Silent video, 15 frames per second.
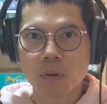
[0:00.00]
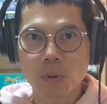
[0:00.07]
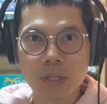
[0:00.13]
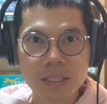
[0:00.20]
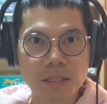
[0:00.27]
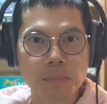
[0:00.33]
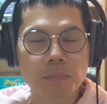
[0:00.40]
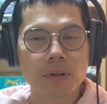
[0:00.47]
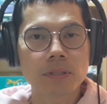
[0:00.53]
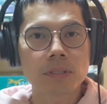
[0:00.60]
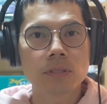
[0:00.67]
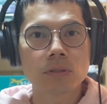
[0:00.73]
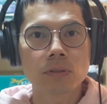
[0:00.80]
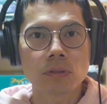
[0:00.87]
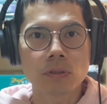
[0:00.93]
What's
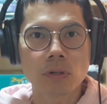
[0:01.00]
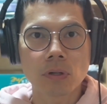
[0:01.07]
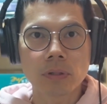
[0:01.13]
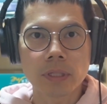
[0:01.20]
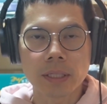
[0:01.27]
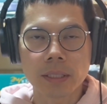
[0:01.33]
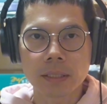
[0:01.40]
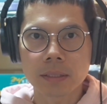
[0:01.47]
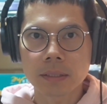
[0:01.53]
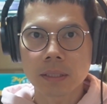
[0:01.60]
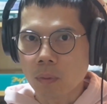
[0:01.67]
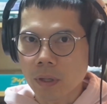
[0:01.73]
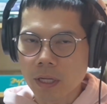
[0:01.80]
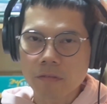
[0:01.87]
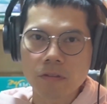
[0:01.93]
important to know is
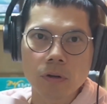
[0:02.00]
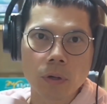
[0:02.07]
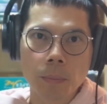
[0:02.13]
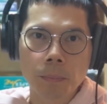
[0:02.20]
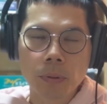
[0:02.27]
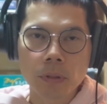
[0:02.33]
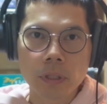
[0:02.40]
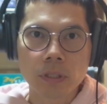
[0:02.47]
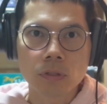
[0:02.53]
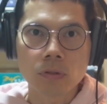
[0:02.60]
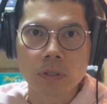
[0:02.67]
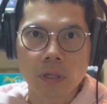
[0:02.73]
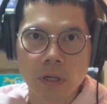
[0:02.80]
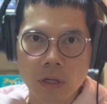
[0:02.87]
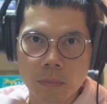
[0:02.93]
whatever we put into
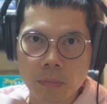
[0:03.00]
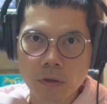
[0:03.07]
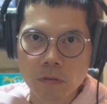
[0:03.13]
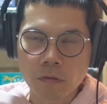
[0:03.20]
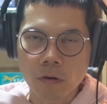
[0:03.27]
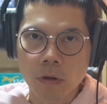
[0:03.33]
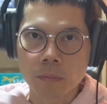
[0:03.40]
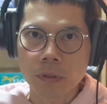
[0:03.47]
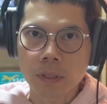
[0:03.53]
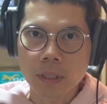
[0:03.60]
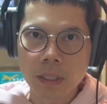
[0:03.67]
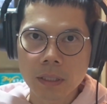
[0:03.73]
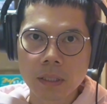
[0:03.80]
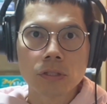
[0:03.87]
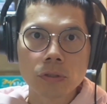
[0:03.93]
the herbal
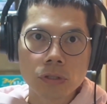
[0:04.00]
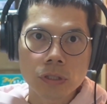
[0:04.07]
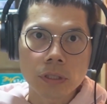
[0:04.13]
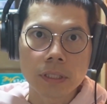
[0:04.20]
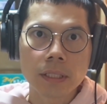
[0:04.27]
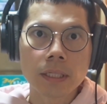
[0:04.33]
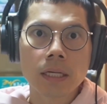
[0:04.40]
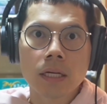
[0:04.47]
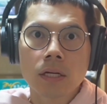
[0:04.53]
formula usually